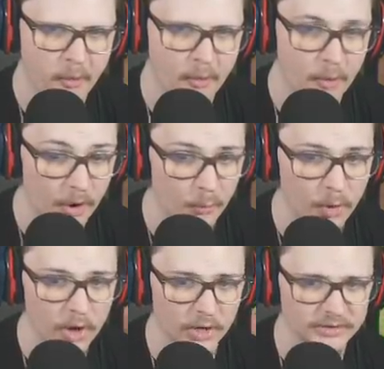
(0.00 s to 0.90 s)
What
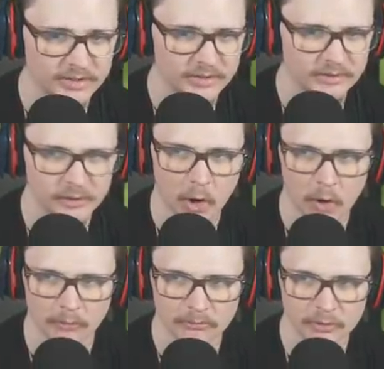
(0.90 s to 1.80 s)
well, worked Go
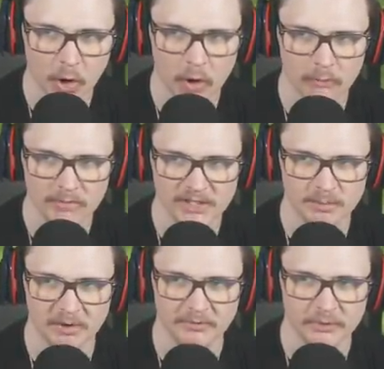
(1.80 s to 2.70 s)
home. Go home. It's a
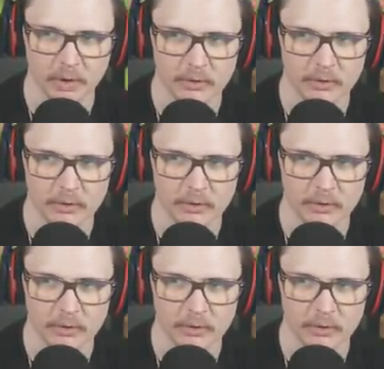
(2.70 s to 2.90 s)
perfect throw.